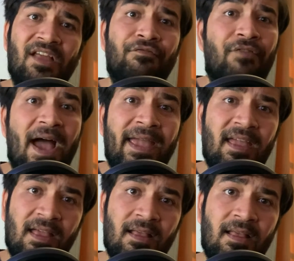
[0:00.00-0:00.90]
Why?
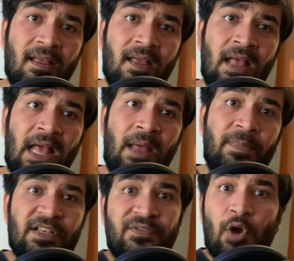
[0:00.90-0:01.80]

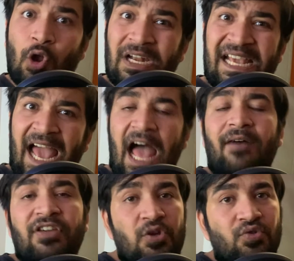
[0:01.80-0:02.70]
Because we already have
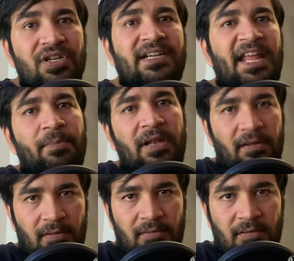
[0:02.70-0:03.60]
a user table
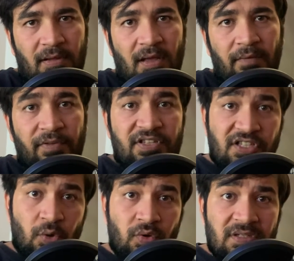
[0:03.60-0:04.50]
which
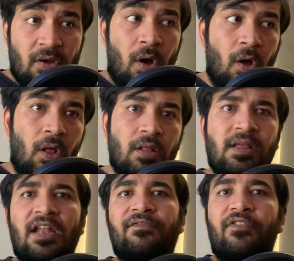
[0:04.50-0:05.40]
stores all the
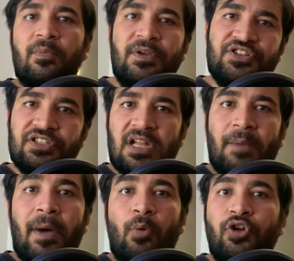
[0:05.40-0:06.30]
information
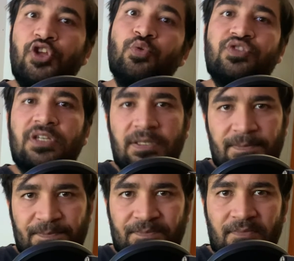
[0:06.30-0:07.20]
about user.
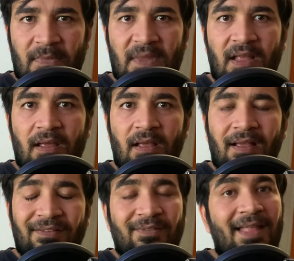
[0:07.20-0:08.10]

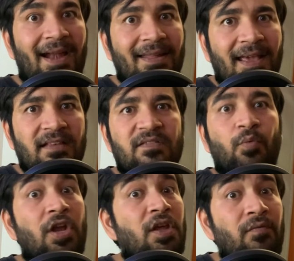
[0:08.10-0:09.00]
So in that case,
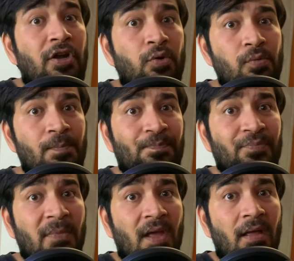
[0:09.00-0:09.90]
what you will do?
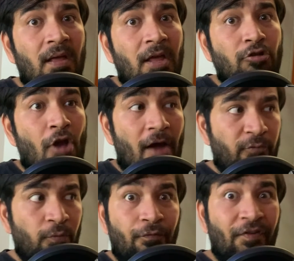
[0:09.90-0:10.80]
You have
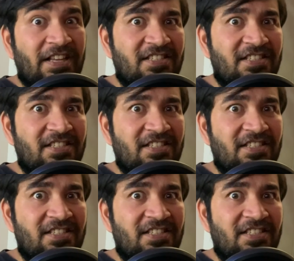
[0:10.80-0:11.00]
to fetch